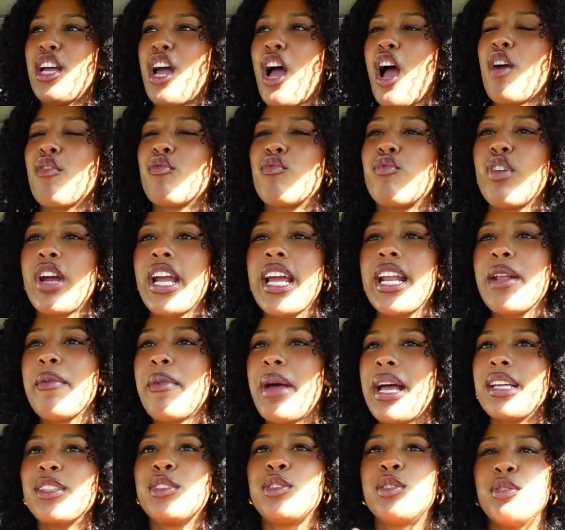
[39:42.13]
a random
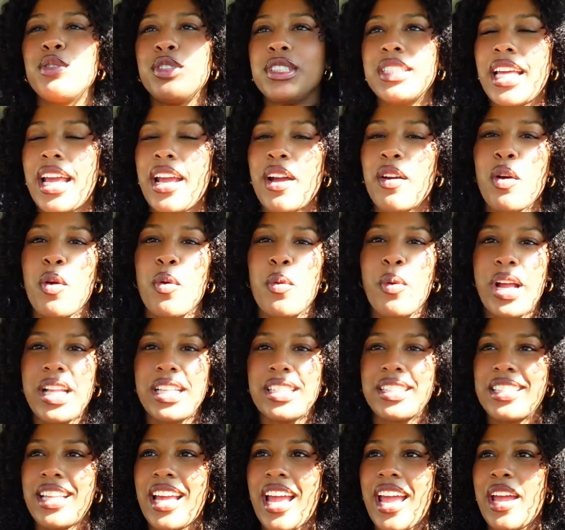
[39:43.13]
ass Tuesday or a
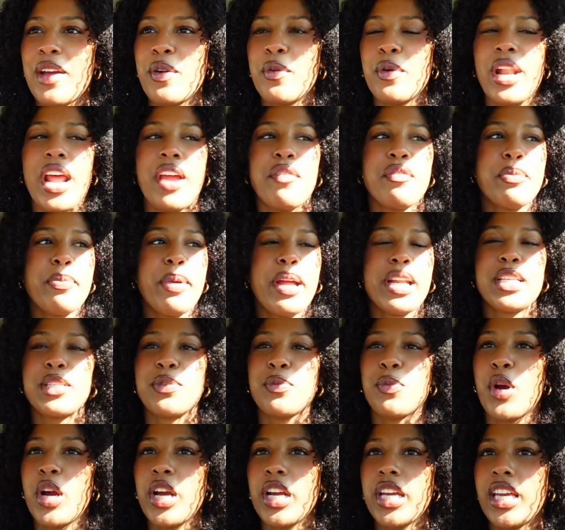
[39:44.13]
Wednesday when everybody's
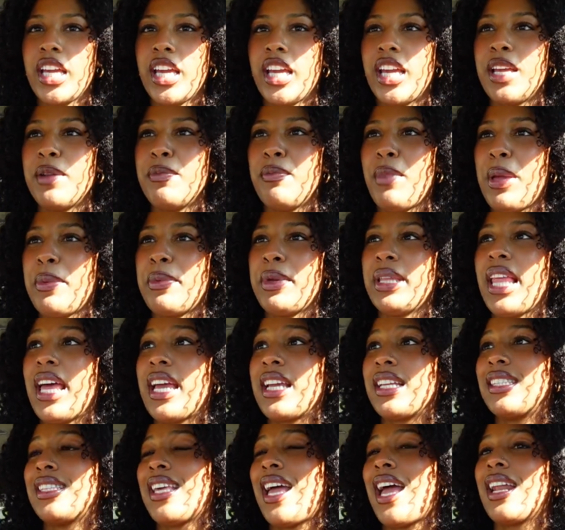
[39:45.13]
working, maybe
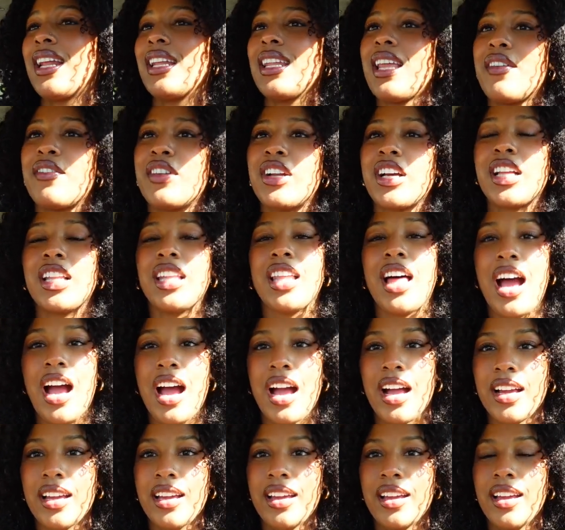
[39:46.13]
like 10, 11
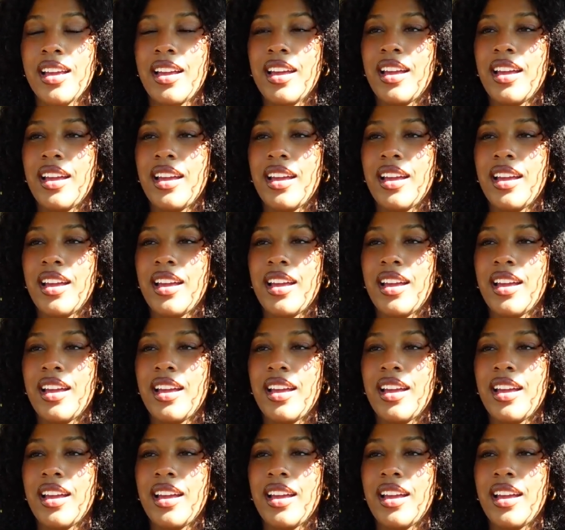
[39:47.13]
o'clock.